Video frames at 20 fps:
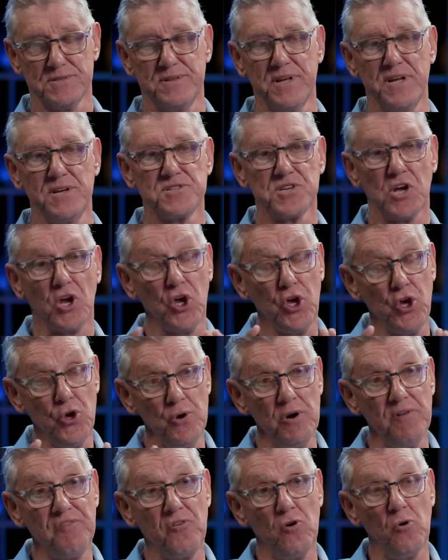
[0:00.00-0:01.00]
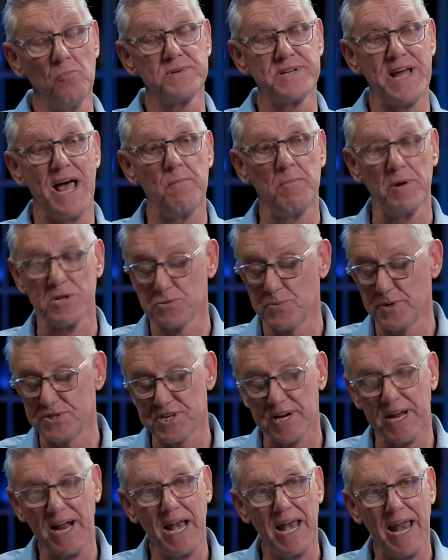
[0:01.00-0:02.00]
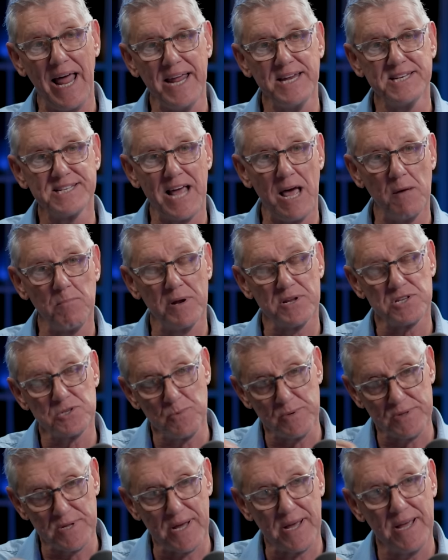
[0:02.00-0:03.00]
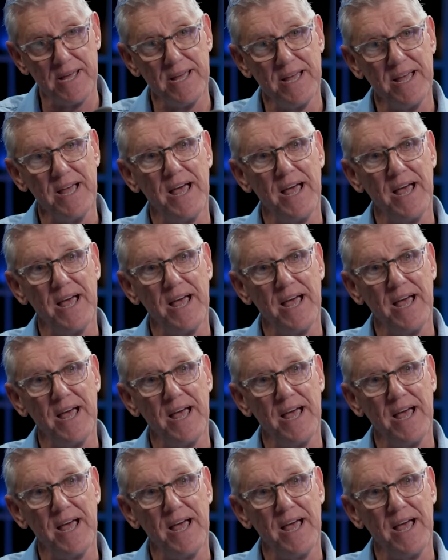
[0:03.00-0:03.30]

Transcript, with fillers: These are cuneiform tablets, which are clay tablets with a